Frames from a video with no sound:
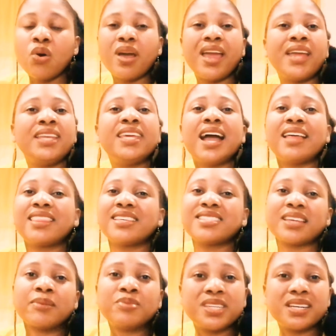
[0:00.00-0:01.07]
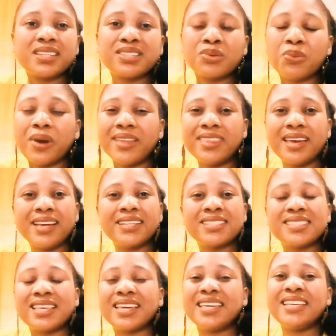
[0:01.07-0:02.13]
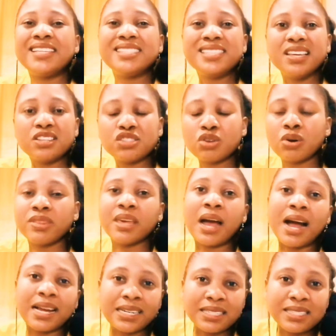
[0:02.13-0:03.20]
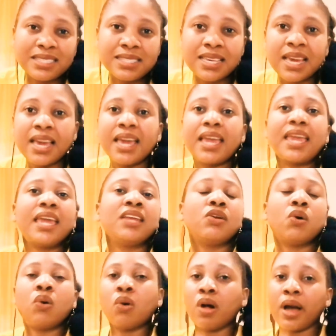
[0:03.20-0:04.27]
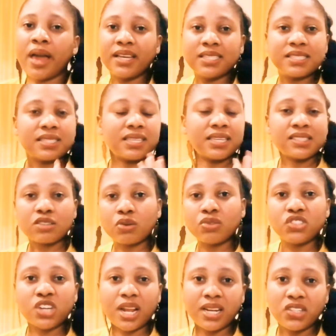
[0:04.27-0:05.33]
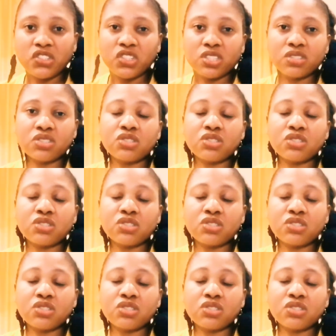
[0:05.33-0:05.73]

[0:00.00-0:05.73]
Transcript: Any other subject, whether it's the easiest or the hardest, it all has its own challenges.